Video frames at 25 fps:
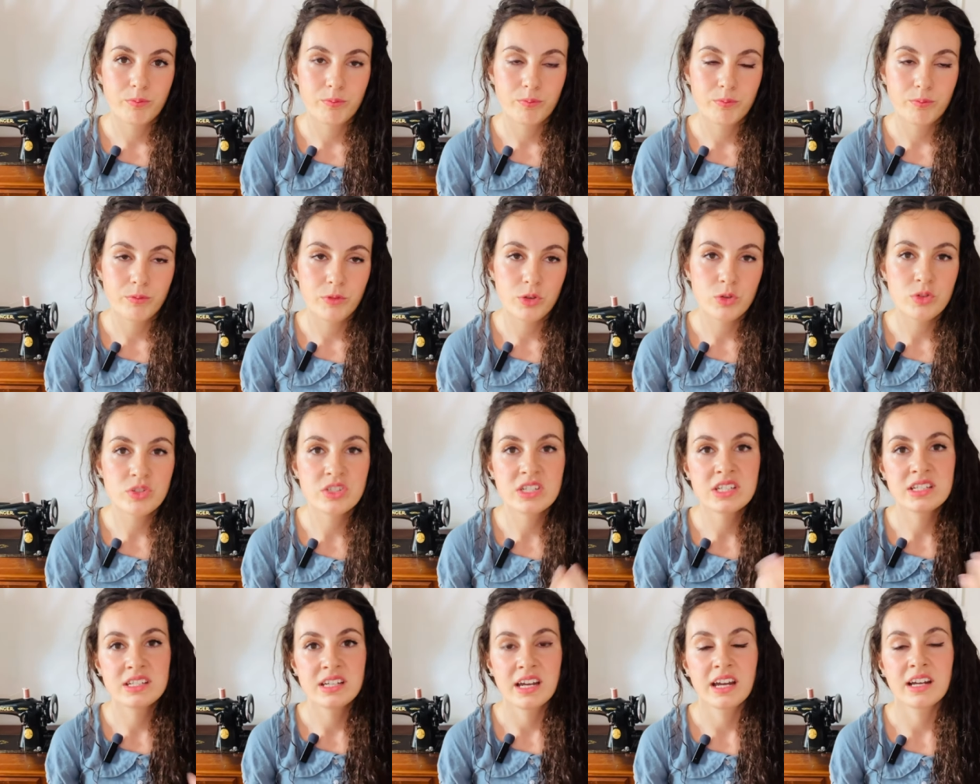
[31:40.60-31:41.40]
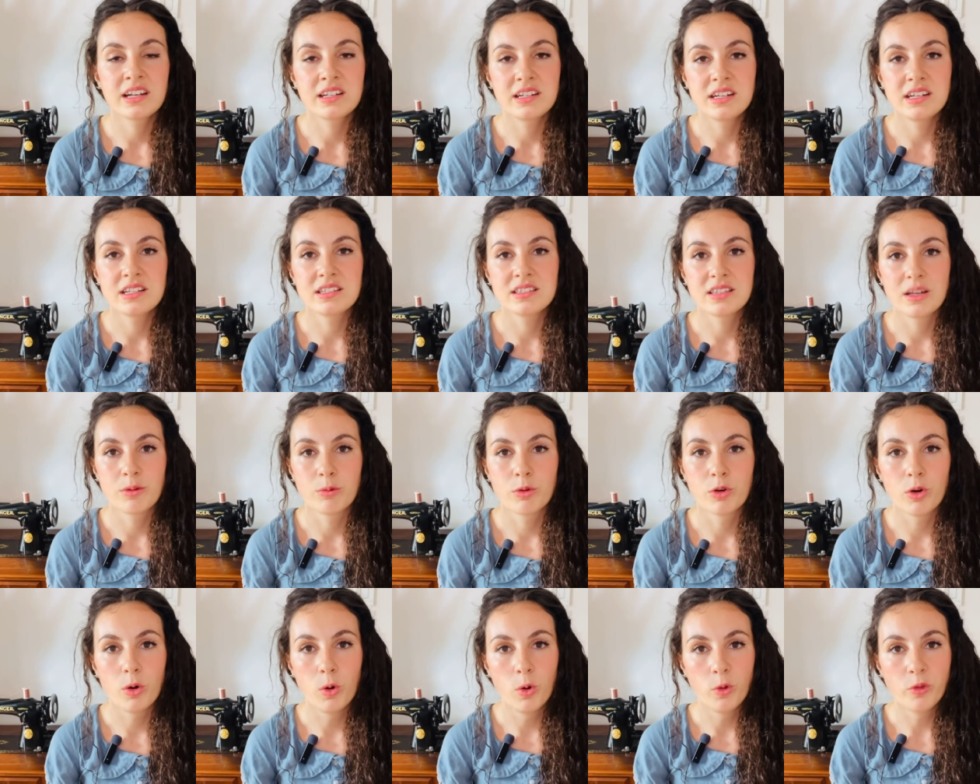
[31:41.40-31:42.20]
using techniques that
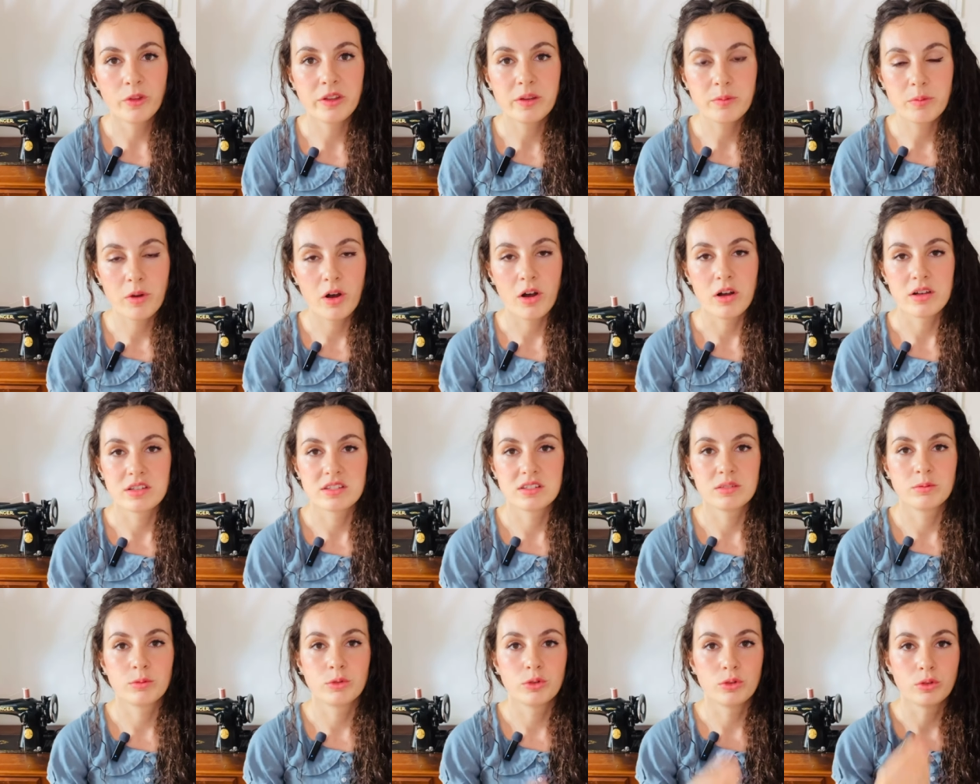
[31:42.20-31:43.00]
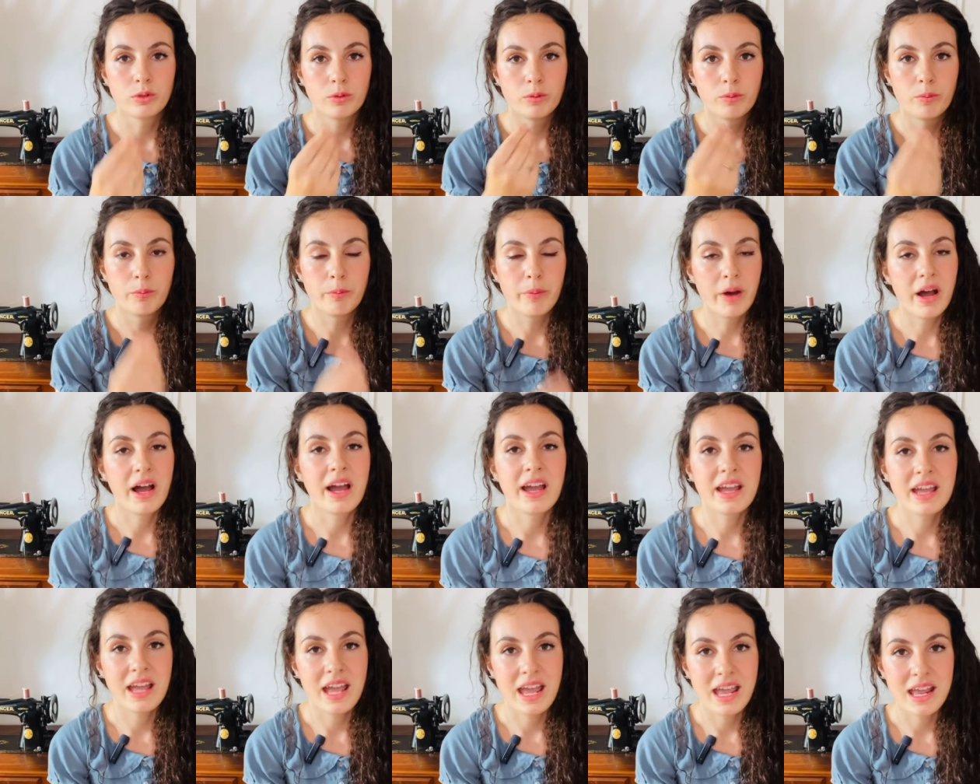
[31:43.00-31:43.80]
were only possible
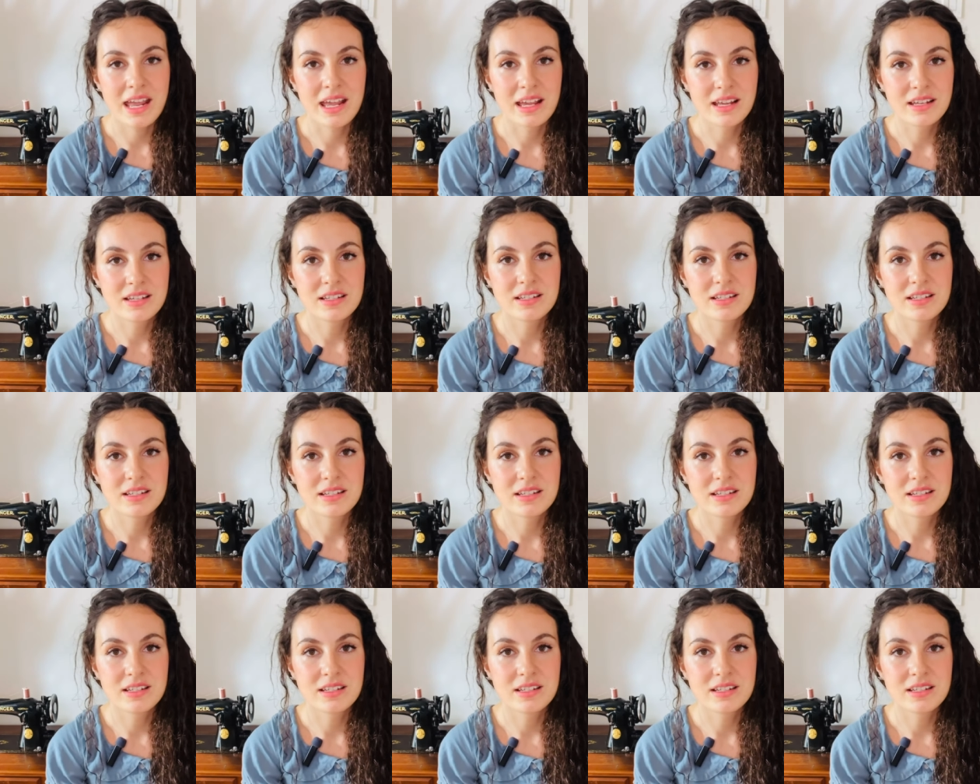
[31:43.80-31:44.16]
by hand.